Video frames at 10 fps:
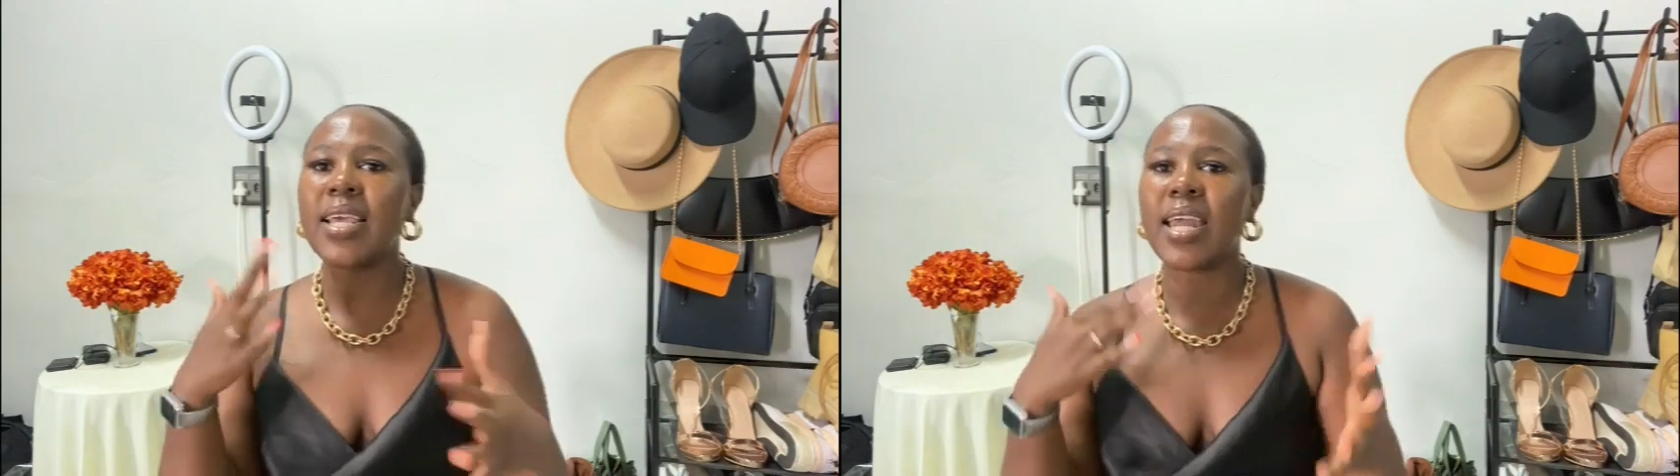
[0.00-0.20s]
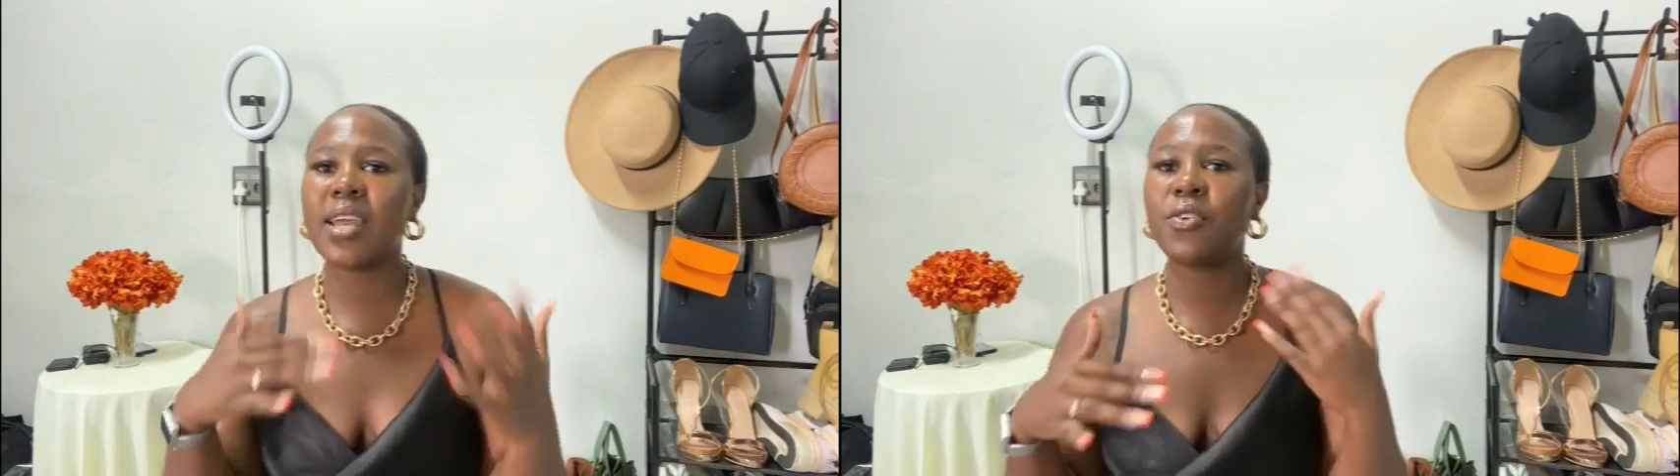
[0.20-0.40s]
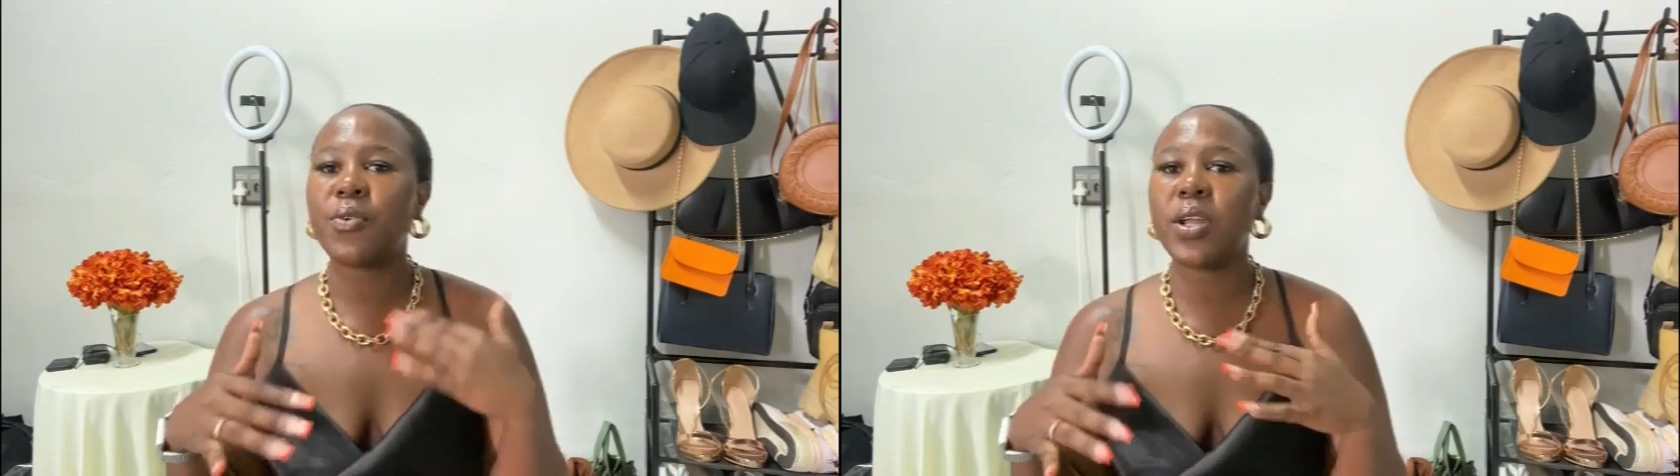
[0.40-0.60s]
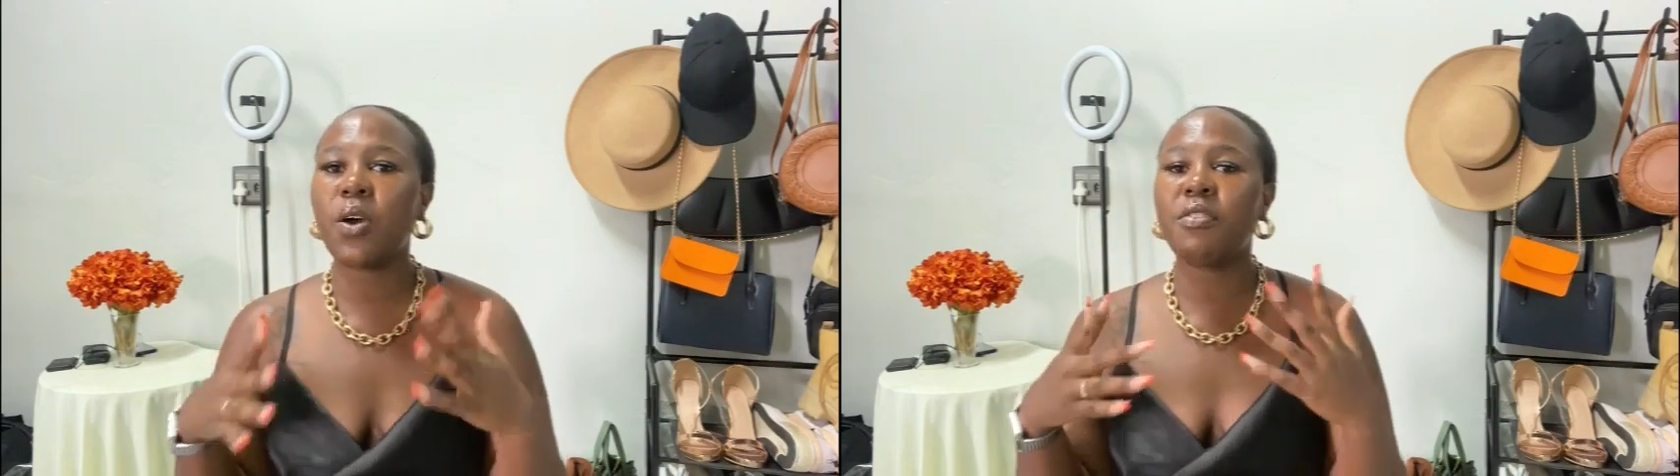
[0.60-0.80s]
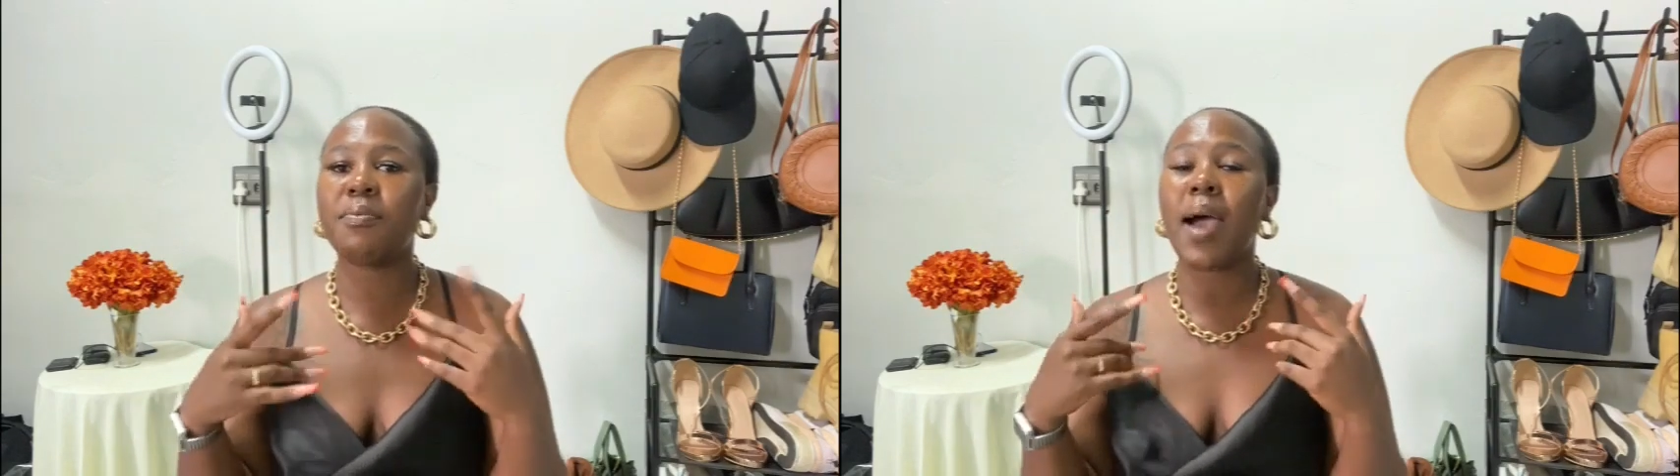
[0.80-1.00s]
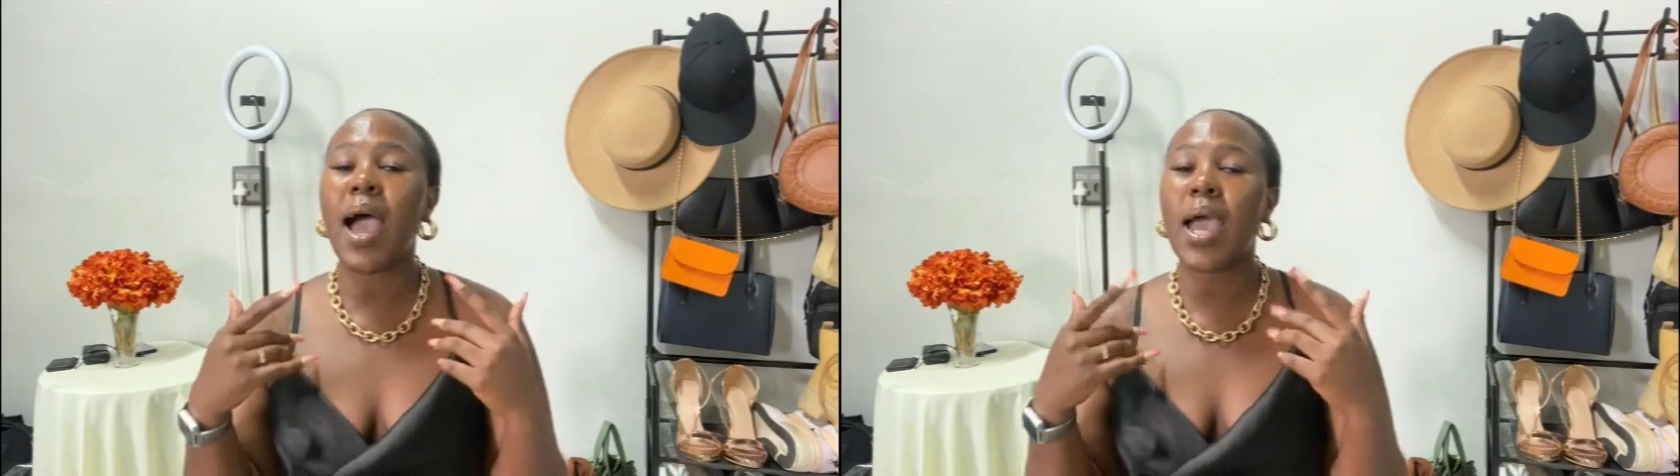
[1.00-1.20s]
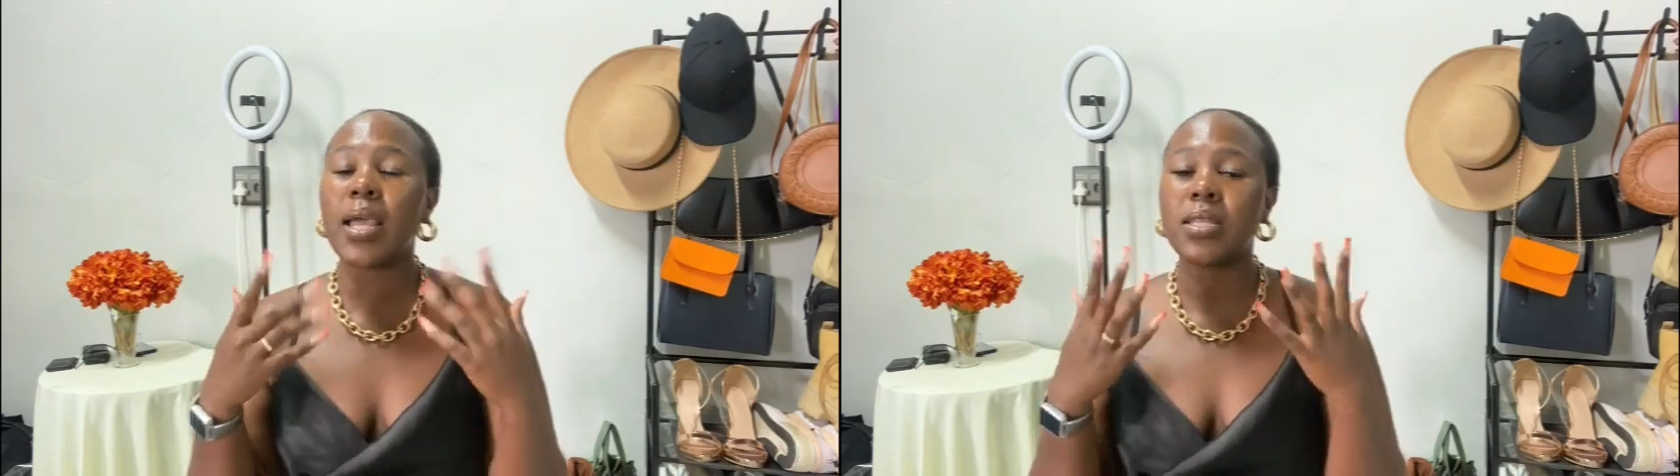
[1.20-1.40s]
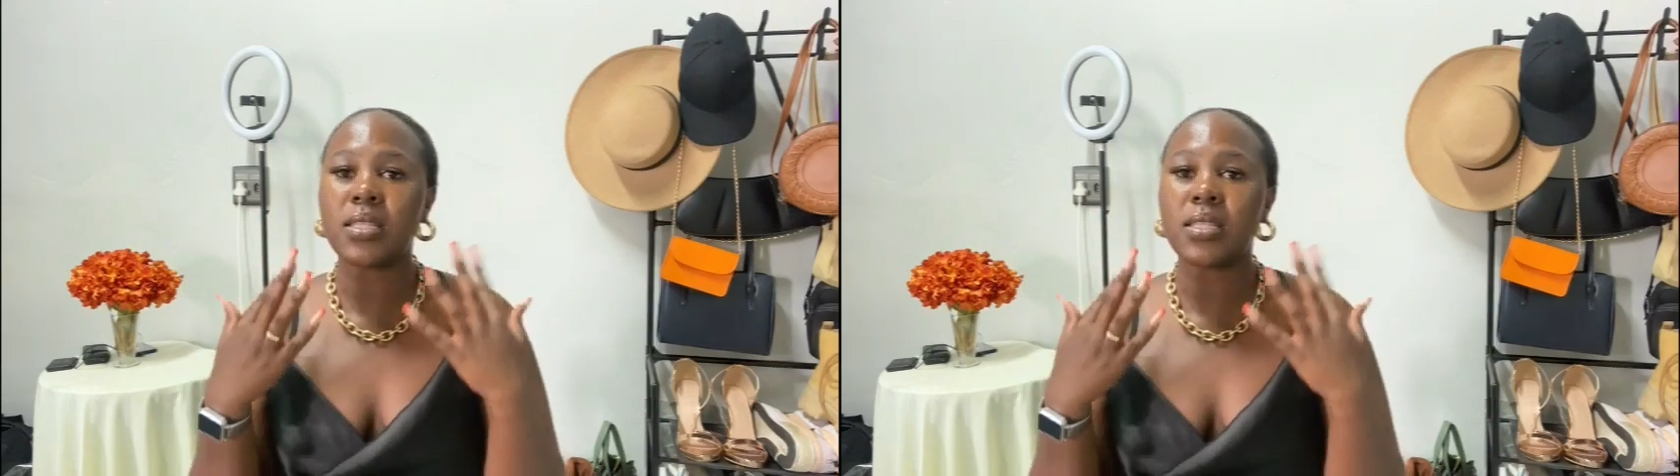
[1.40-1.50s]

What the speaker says: getting rid of my